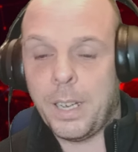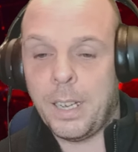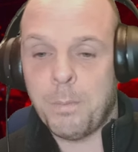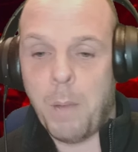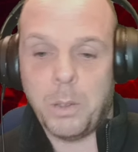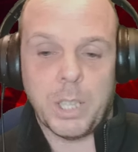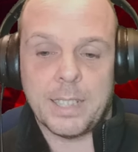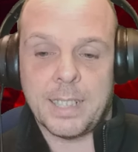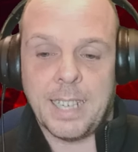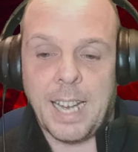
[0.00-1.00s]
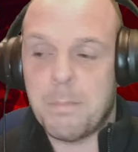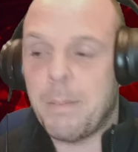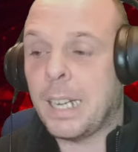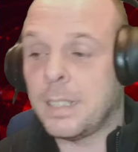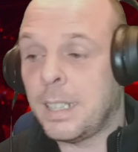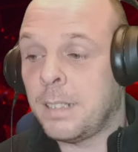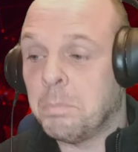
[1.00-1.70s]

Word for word: and michael jackson came back and said yeah